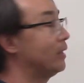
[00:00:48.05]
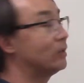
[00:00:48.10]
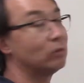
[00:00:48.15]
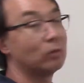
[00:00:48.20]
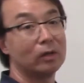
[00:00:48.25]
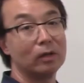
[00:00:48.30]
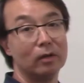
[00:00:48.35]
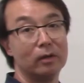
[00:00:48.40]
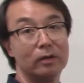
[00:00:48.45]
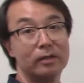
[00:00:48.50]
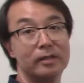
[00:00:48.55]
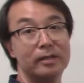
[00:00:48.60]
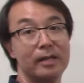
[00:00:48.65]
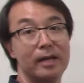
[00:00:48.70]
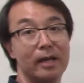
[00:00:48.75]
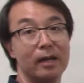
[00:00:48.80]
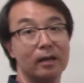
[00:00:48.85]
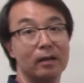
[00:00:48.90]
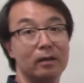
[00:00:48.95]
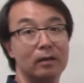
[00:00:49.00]
what we're going to learn
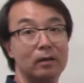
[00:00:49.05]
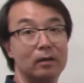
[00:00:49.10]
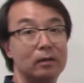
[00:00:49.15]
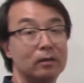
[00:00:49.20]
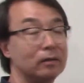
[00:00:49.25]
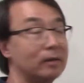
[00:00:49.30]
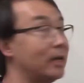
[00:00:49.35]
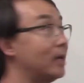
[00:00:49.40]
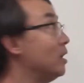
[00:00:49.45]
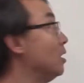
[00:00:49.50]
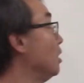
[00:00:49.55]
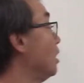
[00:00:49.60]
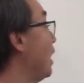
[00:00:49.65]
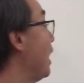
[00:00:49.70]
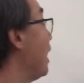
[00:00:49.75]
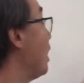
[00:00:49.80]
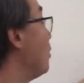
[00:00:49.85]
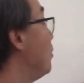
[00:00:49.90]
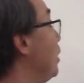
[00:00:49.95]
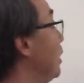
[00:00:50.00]
today. Okay.
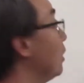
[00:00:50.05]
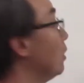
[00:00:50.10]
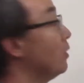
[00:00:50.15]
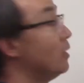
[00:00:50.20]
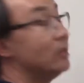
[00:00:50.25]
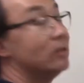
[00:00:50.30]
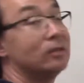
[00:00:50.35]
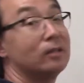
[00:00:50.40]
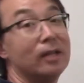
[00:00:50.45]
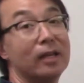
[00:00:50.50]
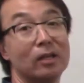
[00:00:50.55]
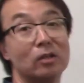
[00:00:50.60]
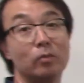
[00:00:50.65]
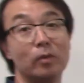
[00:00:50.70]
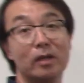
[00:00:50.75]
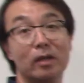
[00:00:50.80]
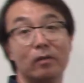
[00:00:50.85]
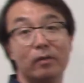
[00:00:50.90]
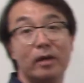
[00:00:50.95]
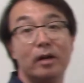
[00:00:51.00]
How big are these things? We
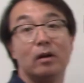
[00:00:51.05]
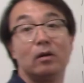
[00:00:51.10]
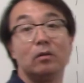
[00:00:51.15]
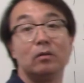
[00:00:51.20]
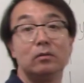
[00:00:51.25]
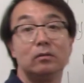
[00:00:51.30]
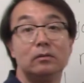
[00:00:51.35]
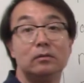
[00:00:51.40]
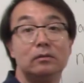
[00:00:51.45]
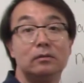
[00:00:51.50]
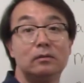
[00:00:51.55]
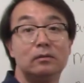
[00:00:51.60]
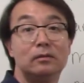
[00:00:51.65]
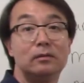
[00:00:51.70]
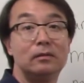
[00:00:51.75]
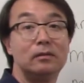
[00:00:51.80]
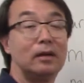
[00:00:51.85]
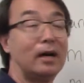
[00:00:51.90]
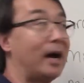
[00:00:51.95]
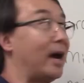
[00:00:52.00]
don't know.
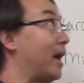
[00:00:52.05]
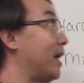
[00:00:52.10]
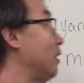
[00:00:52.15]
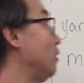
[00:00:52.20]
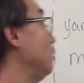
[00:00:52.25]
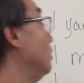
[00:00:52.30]
I don't